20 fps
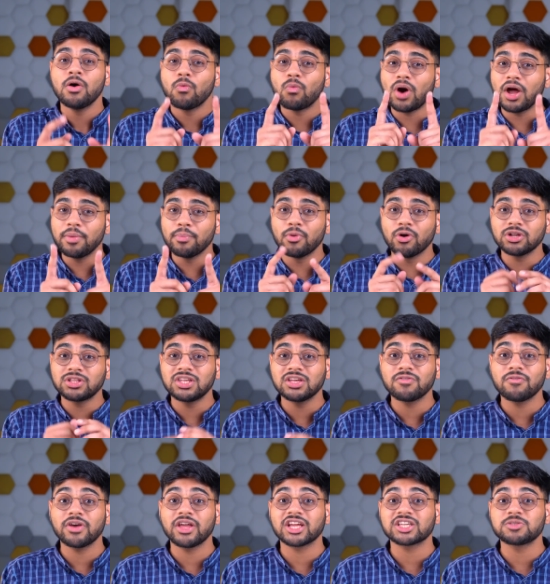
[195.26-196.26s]
One more thing
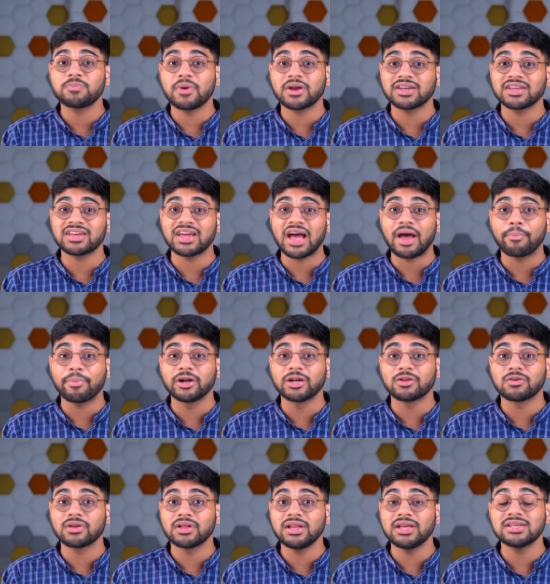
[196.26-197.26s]
we're expecting Apple to
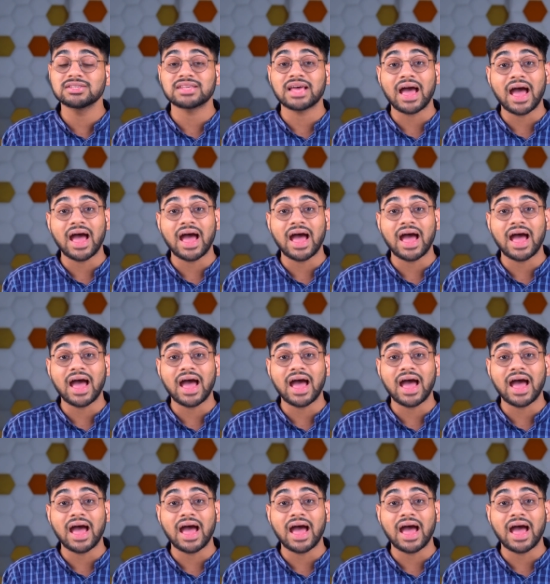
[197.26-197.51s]
release